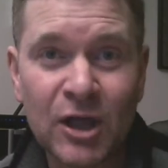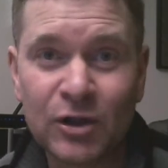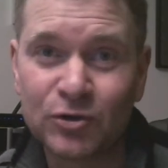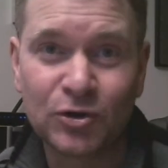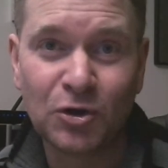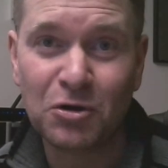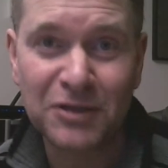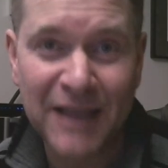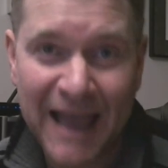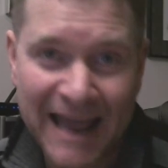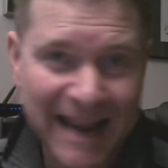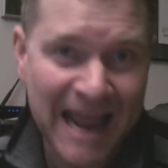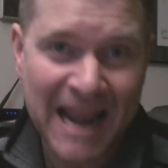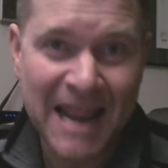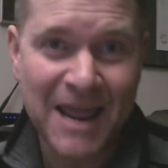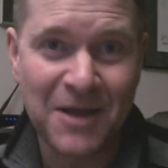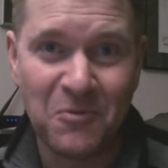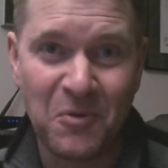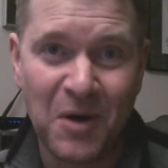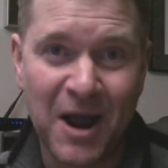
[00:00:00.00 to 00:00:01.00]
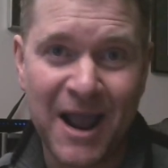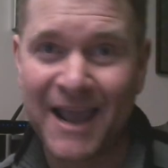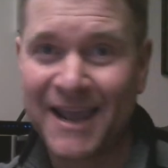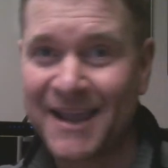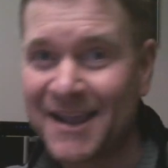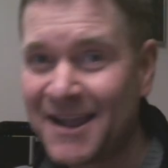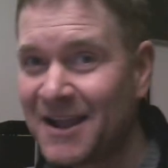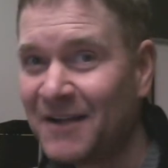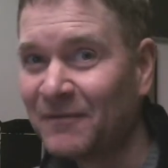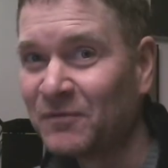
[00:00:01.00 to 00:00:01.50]
do that anyway.
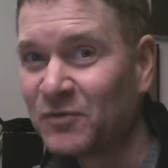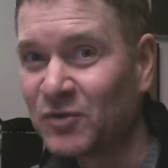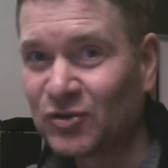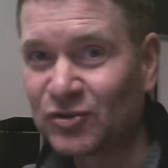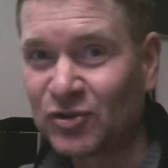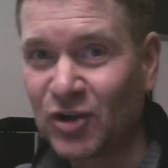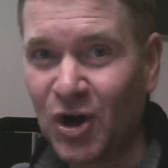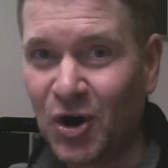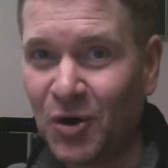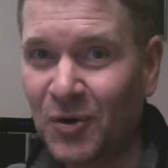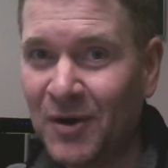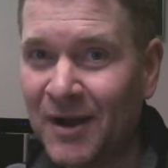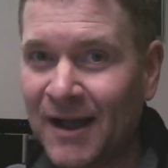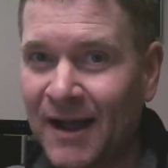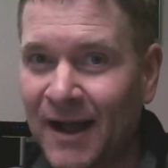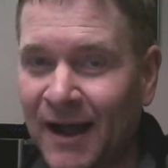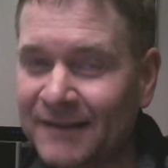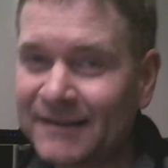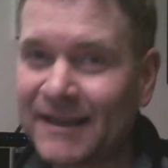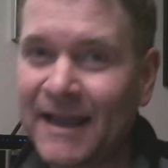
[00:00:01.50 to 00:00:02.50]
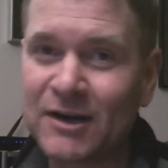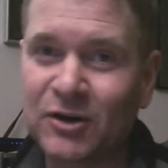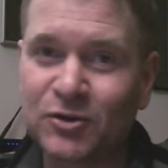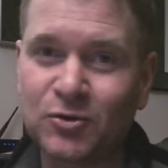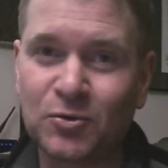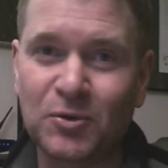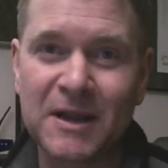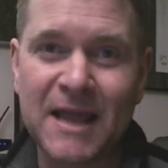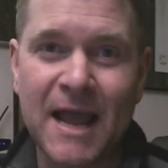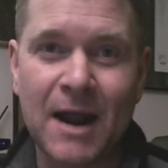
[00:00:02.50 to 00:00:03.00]
So a 10 or
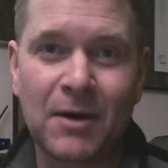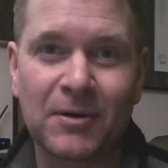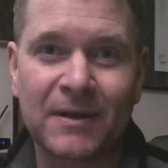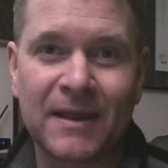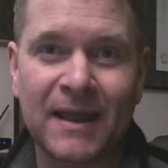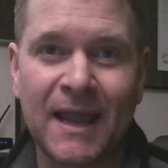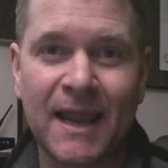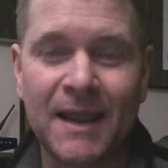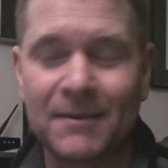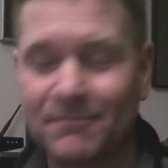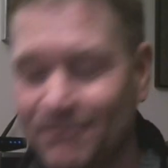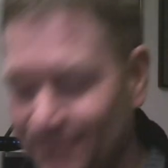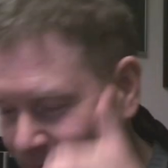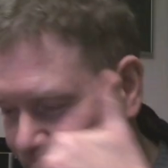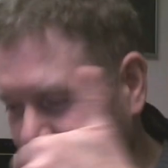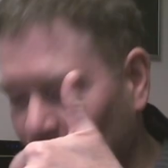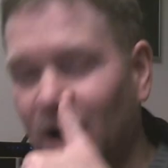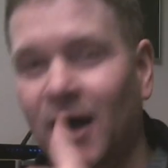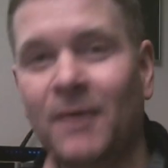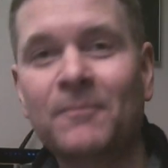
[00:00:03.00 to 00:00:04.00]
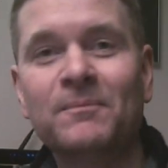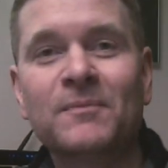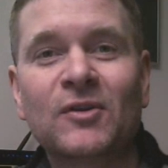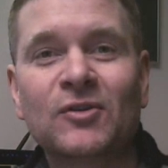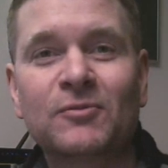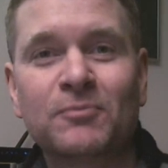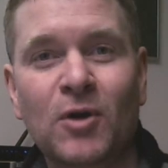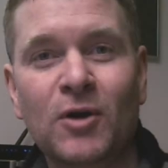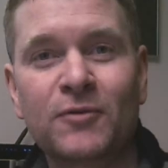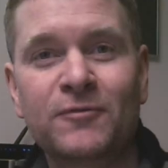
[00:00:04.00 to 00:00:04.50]
20 hour game, well,
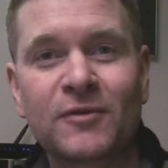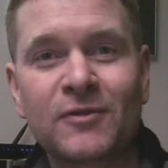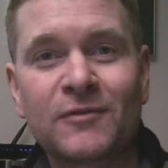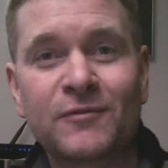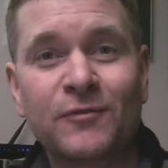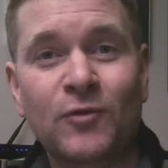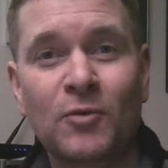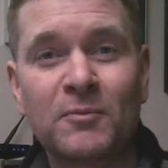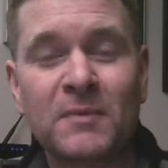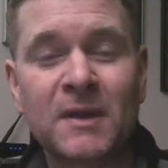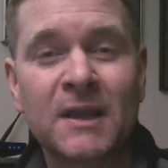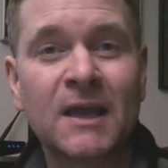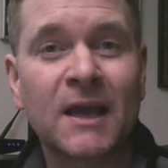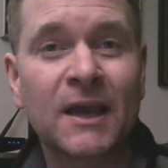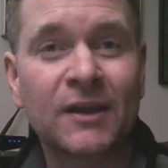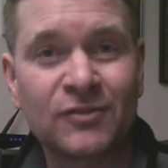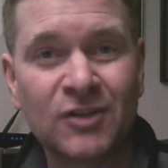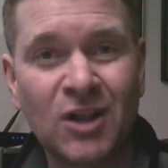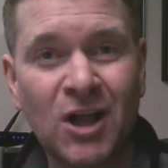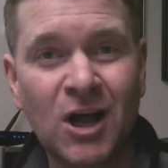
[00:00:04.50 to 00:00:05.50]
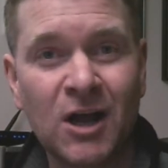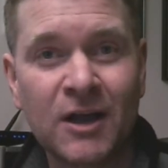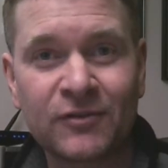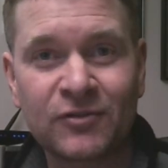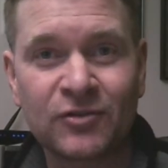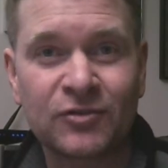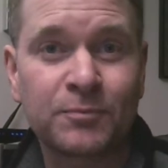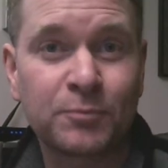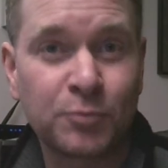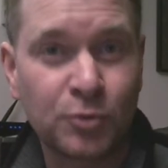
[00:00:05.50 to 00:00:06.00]
it's perfect for me as long as
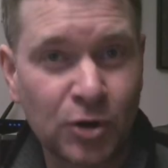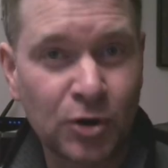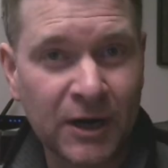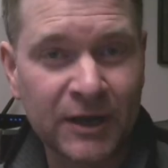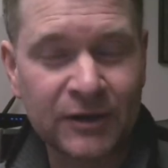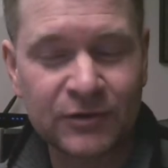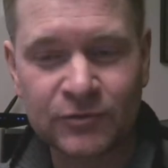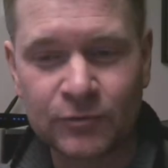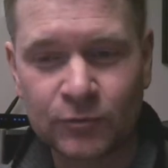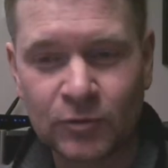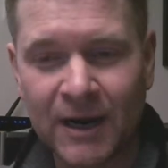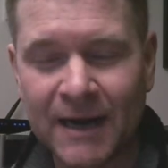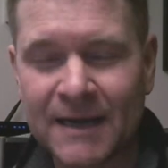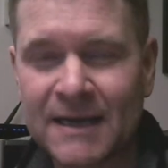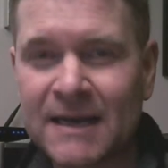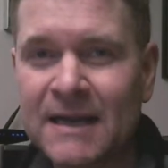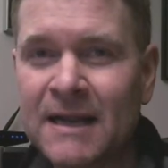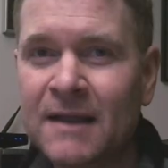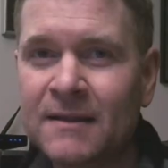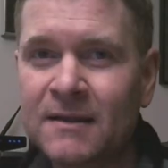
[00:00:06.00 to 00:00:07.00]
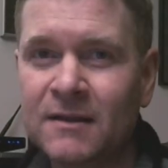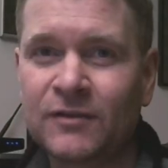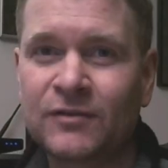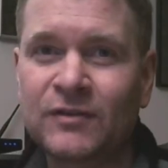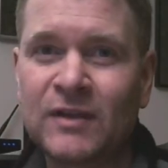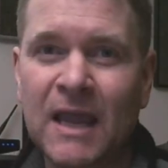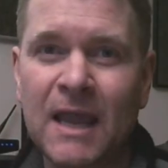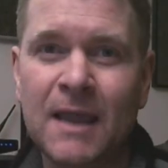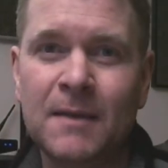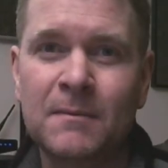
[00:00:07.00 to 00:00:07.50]
it's priced right. This
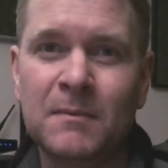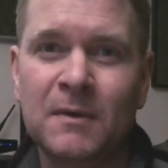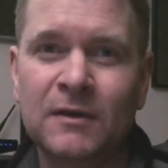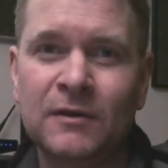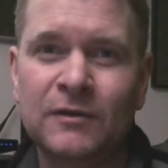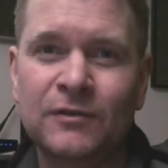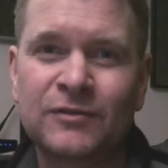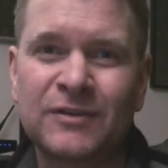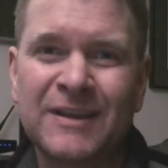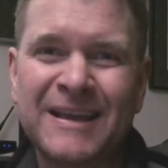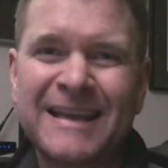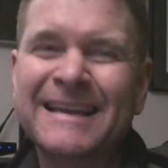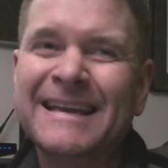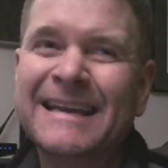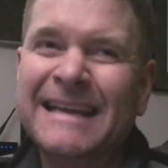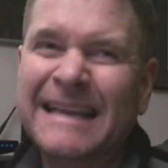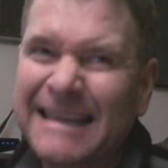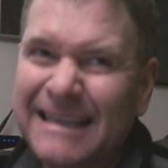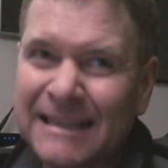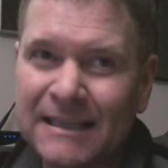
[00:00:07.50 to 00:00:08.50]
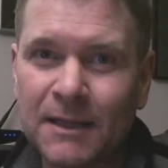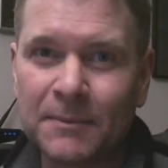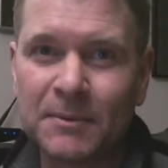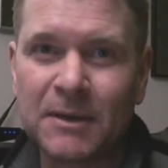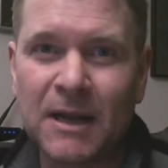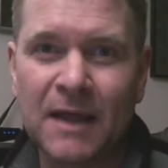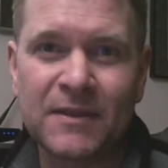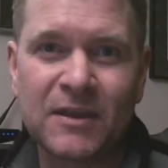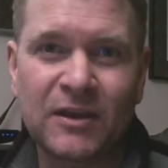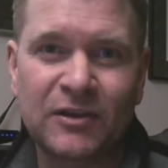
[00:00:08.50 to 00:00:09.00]
game is a little
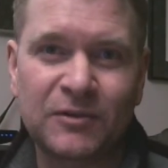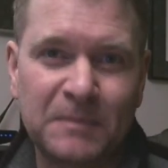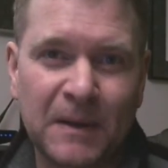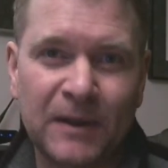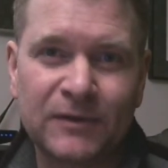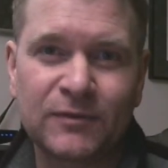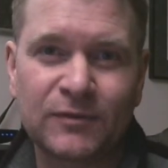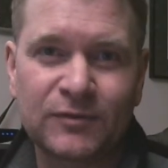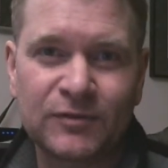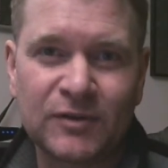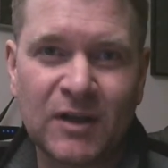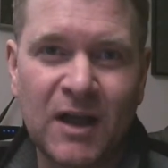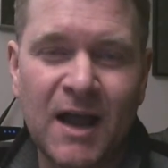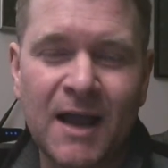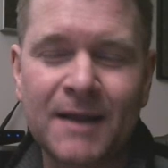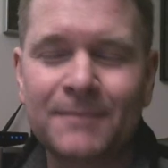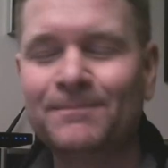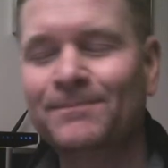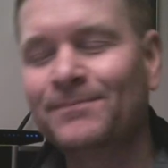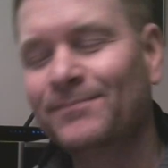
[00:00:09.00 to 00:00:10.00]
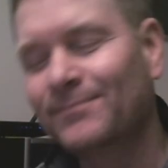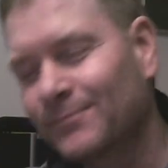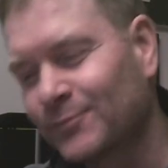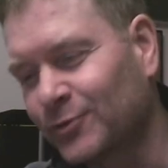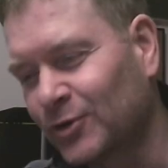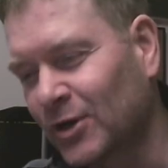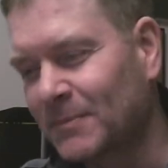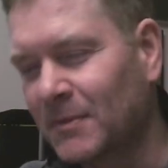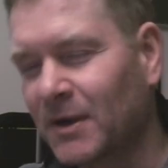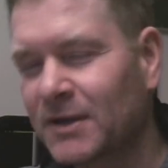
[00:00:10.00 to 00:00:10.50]
bit on the expensive side.
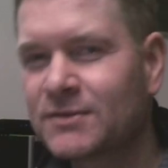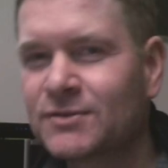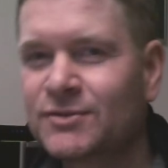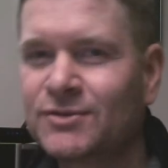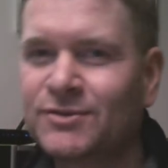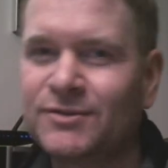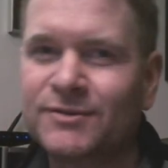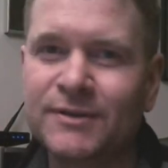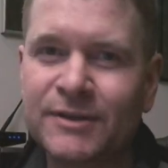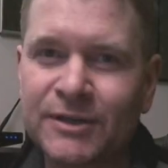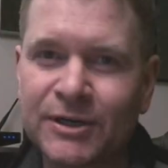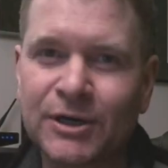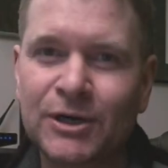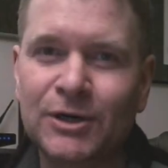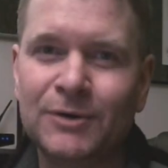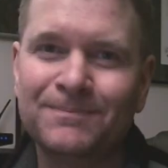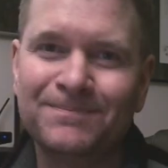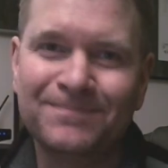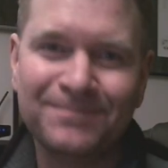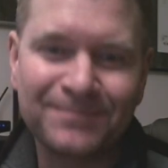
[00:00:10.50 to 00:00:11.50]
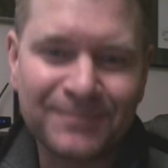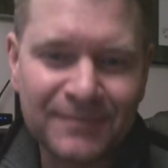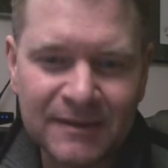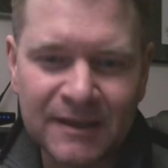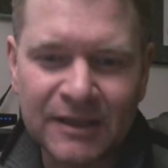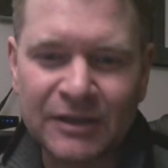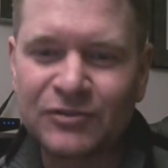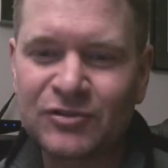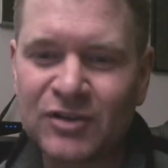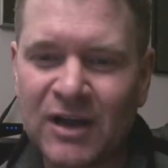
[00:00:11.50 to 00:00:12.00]
Pretty much, you know,
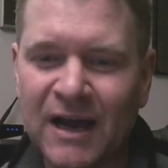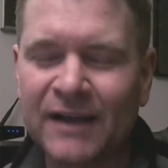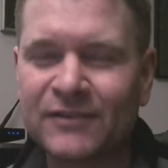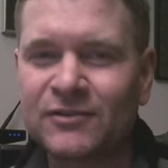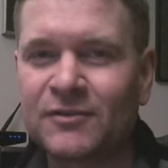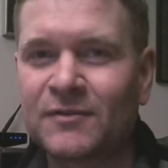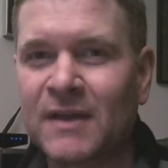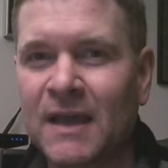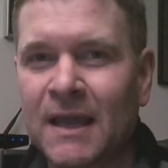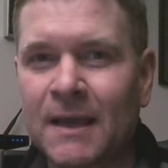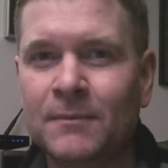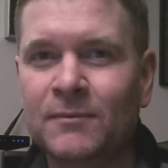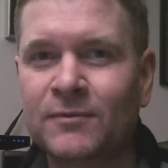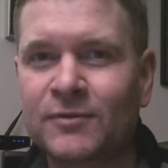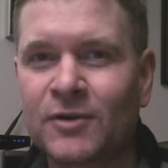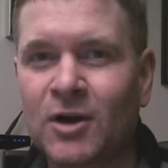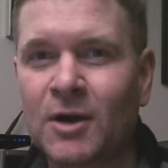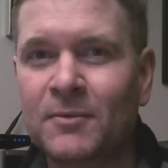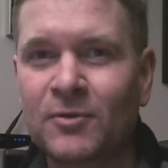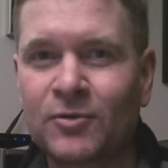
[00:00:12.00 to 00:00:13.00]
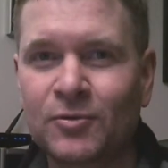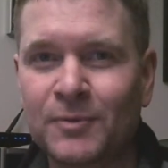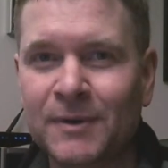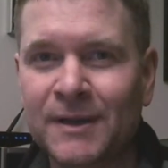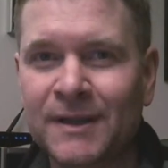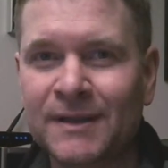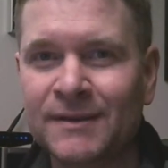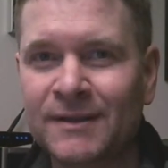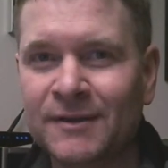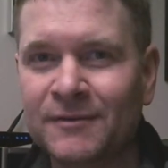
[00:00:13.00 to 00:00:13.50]
these kinds of games are
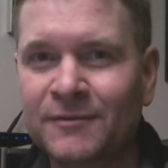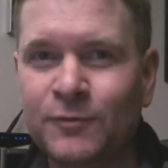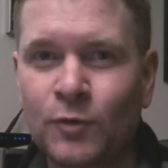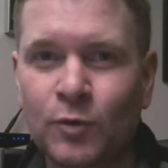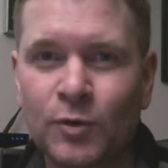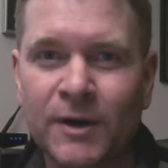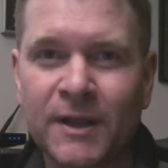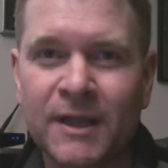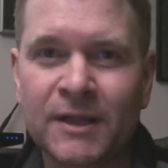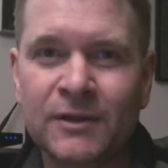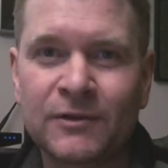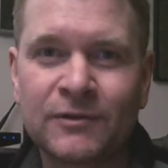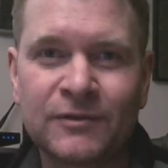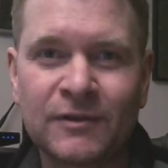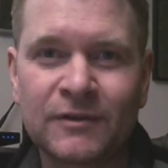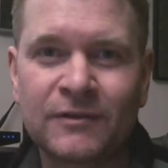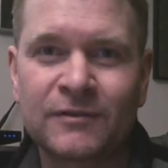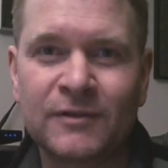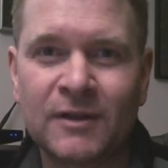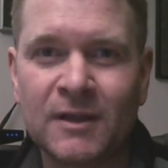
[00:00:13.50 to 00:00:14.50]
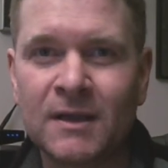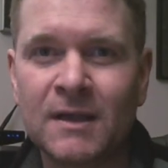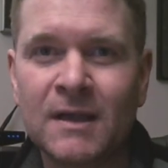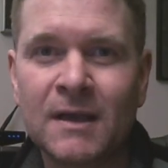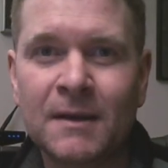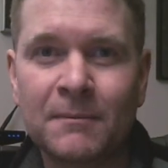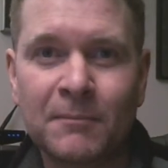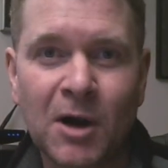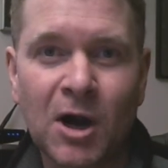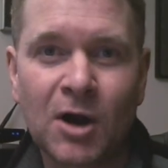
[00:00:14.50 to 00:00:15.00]
between the 40 and 60
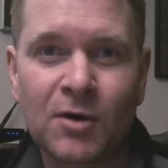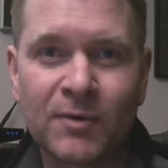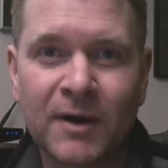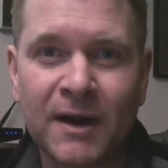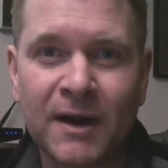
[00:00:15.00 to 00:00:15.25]
mark